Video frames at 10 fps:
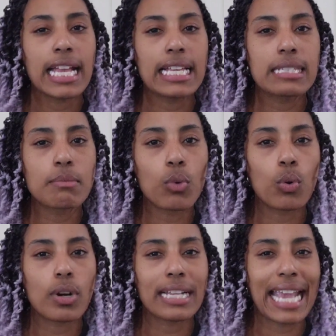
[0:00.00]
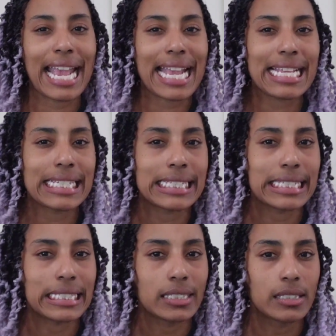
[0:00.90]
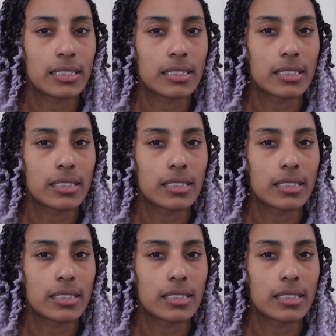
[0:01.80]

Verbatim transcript: is more candy